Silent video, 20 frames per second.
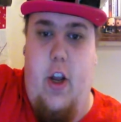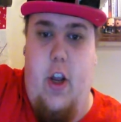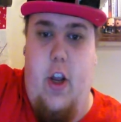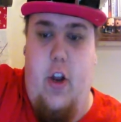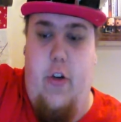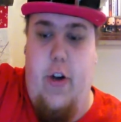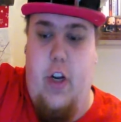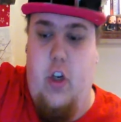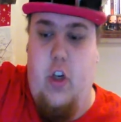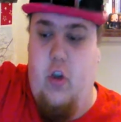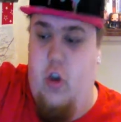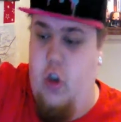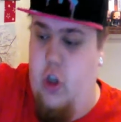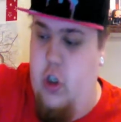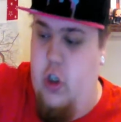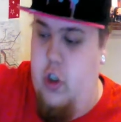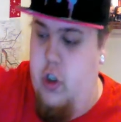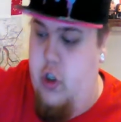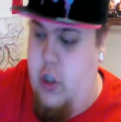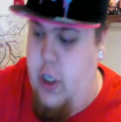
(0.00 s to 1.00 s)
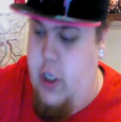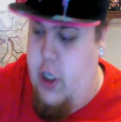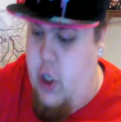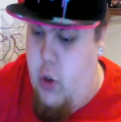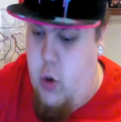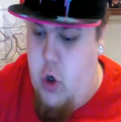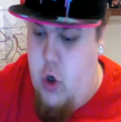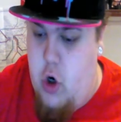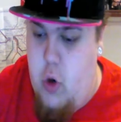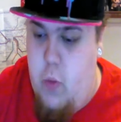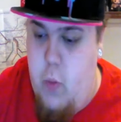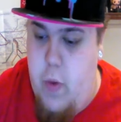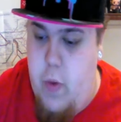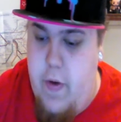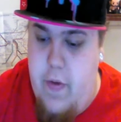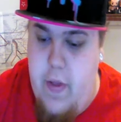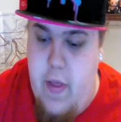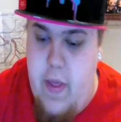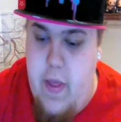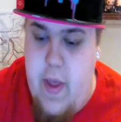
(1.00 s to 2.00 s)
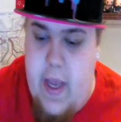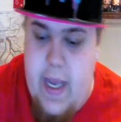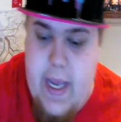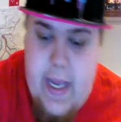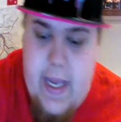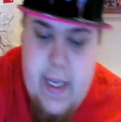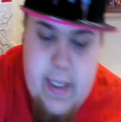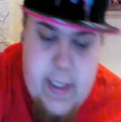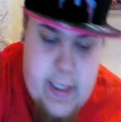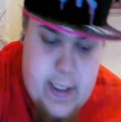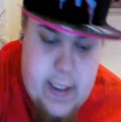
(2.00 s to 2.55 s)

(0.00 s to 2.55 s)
your instructions. They do come with these.